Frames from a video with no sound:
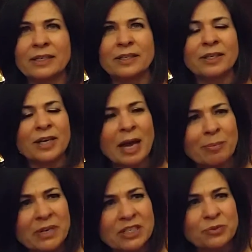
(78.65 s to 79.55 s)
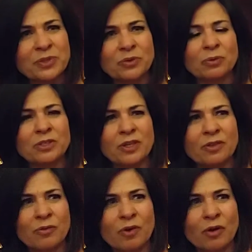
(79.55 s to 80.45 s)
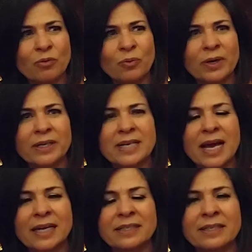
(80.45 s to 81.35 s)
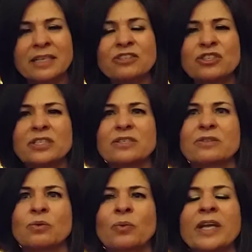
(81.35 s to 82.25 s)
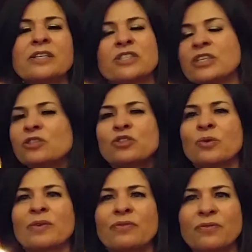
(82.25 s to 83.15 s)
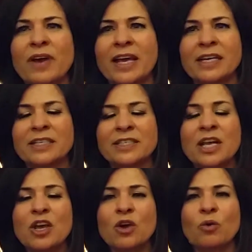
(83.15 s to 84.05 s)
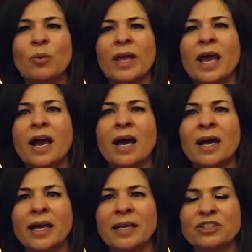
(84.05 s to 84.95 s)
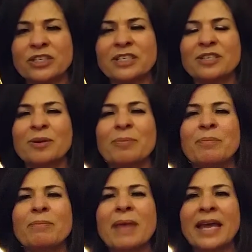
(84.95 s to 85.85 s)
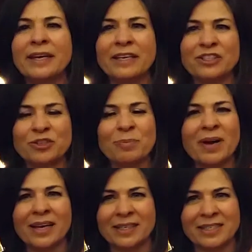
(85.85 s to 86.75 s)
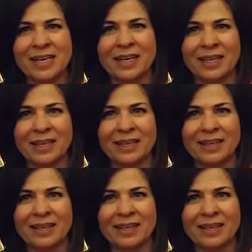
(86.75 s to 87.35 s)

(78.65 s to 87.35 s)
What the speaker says: numbness was also the wrong word. I did just went into a phase where I just managed my day.